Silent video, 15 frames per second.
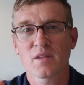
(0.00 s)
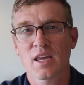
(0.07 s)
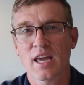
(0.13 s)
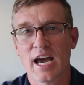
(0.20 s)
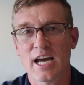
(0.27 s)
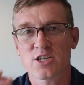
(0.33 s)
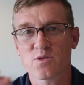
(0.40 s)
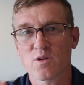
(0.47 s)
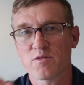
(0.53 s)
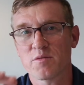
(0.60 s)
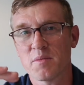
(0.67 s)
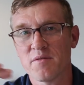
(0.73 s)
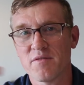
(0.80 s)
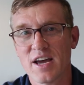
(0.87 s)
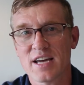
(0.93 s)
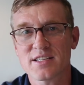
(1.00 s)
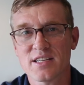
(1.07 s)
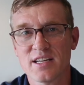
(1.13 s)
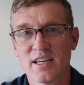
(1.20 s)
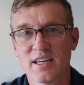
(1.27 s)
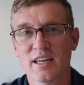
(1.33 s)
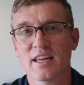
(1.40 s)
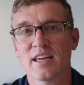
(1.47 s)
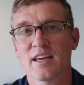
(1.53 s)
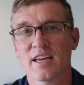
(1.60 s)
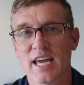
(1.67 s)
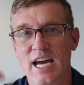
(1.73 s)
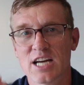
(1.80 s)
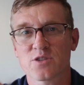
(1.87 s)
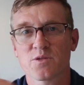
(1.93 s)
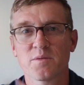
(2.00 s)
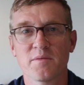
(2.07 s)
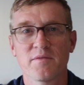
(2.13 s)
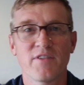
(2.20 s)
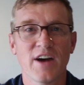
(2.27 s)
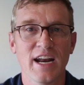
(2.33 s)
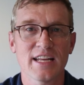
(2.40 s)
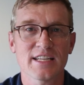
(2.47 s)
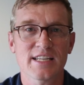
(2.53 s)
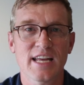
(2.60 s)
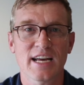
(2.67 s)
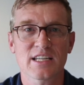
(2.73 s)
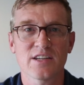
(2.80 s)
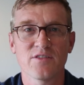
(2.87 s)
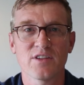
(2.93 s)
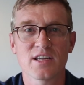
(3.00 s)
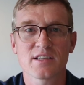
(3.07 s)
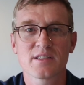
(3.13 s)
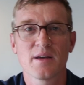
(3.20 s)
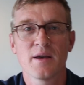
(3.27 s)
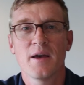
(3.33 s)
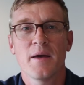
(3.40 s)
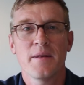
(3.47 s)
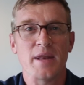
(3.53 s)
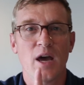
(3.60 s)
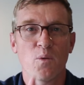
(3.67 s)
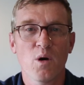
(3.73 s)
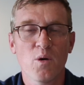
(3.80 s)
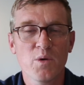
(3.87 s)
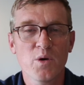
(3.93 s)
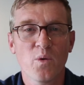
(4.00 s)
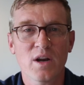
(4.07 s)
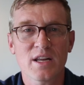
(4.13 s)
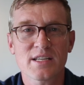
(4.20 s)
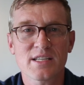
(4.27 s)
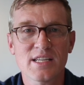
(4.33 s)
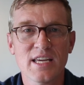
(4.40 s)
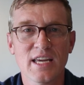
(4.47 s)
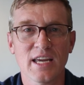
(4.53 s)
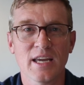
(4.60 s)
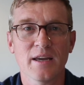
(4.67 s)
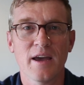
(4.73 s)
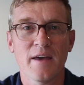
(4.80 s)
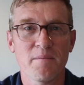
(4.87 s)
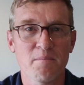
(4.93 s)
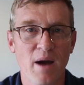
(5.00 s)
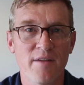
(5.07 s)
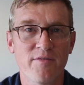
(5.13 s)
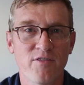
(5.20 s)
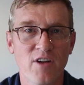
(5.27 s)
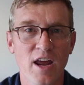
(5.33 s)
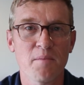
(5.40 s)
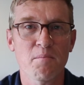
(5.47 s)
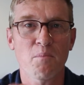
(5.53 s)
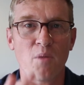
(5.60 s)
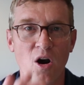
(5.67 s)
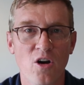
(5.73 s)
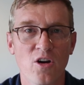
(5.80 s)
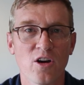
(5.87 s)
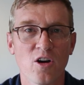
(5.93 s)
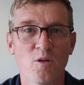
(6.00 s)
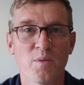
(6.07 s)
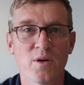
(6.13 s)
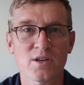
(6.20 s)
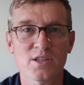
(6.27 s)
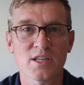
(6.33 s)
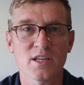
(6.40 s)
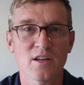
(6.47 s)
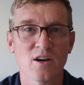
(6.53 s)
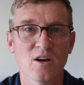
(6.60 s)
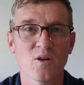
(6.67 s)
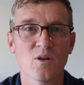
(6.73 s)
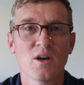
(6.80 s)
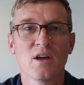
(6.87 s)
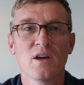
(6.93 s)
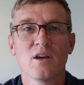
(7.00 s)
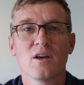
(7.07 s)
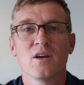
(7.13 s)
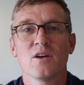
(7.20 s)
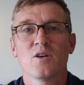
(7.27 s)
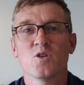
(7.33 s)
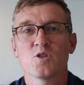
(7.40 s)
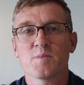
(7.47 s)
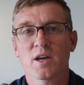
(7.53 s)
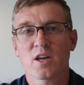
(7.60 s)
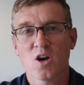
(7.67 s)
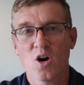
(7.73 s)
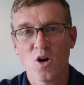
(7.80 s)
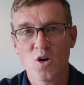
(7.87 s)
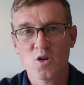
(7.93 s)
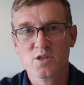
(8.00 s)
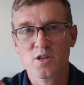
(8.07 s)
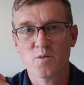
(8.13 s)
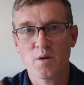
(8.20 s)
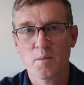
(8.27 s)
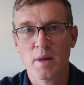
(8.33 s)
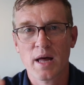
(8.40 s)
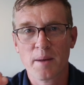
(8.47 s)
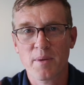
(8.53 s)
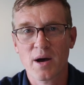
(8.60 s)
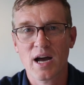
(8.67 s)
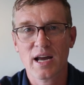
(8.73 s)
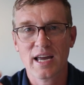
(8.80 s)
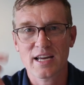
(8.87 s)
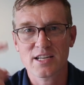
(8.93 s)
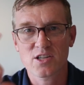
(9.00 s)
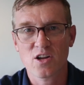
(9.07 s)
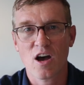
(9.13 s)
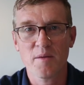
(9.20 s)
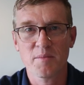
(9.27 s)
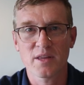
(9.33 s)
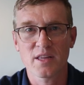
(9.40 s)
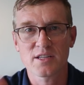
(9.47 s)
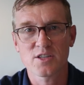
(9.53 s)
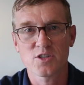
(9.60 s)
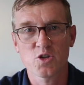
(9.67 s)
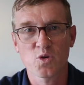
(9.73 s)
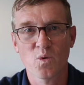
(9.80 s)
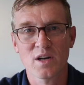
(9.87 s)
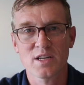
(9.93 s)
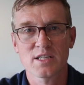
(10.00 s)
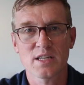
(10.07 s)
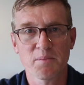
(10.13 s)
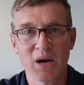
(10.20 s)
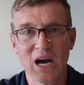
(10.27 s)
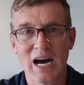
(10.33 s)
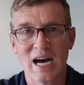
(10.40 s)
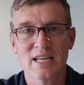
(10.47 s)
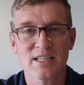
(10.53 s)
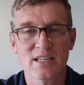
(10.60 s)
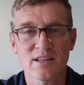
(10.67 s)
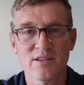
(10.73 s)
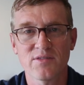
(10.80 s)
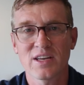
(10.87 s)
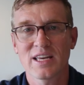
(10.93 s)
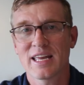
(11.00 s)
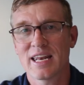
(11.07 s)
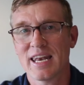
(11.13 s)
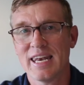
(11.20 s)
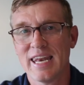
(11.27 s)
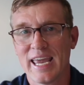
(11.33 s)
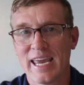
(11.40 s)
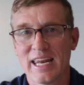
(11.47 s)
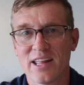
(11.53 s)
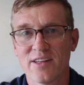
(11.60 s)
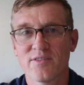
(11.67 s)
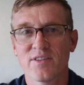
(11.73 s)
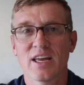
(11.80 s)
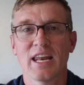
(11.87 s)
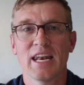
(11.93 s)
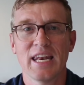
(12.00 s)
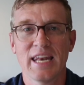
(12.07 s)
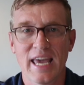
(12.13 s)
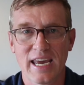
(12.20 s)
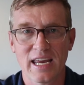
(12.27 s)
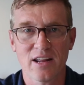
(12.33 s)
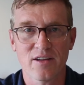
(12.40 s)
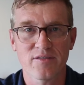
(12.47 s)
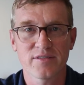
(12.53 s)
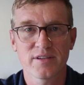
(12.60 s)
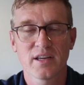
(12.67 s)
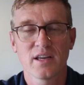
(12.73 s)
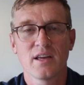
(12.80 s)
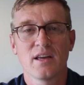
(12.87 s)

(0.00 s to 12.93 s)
cash flow from investing, cash flow from financing activities. Now what we want to see, and my friend Mario Parzino, who's my co-host on the Red Black podcast, taught me this, is you want to see positive, negative, negative.